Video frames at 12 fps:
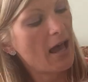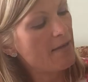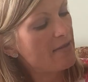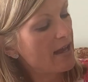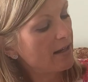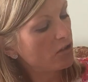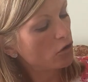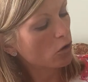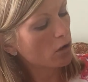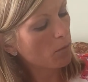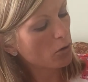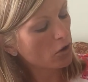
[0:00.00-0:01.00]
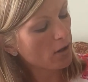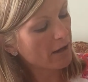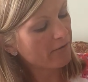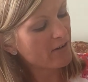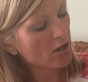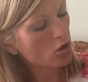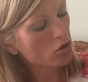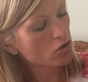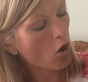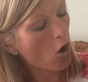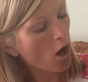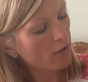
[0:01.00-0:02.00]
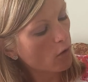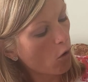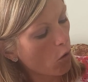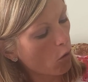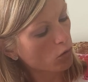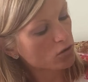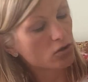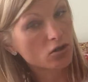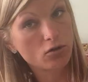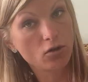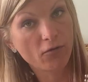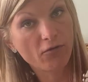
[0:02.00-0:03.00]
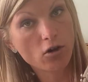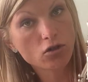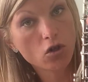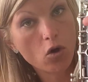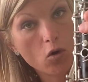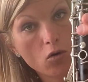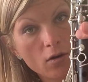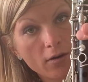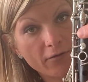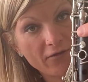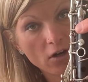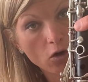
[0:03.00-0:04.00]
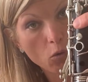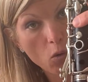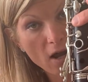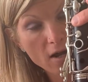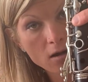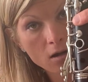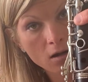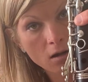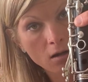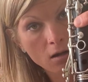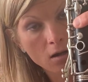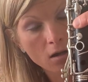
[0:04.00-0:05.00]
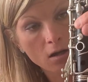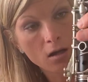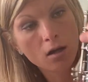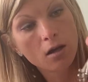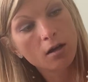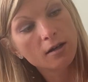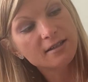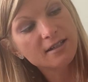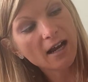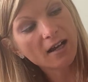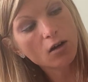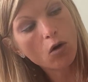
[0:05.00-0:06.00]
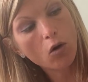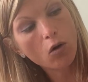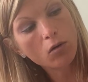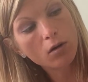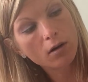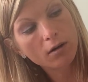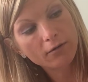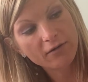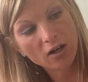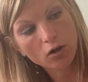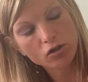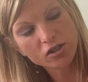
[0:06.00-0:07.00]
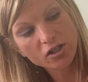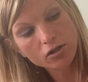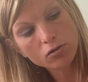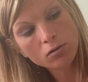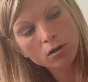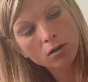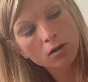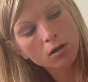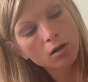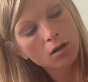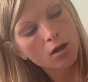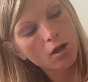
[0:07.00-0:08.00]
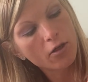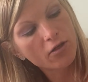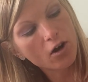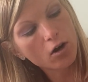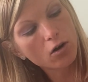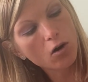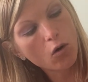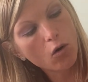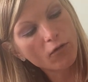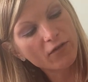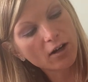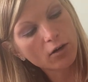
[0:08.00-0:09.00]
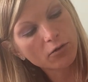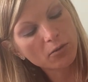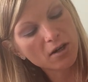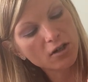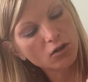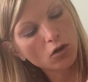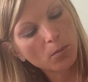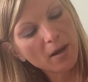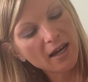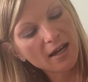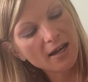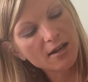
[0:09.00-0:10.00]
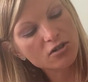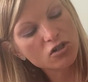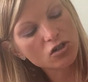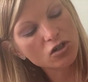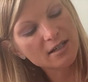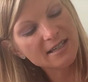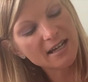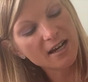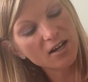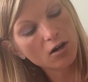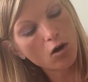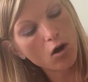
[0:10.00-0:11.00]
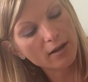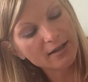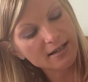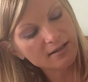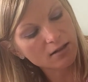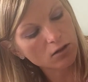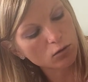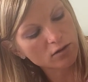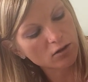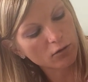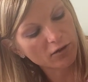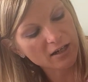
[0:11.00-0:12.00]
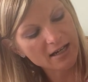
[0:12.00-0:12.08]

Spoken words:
And then you're gonna put your fingers on the holes. So your first hole, finger 1. Second hole, finger 2. Third hole, finger 3. Your pinky is just gonna sit here on these little silver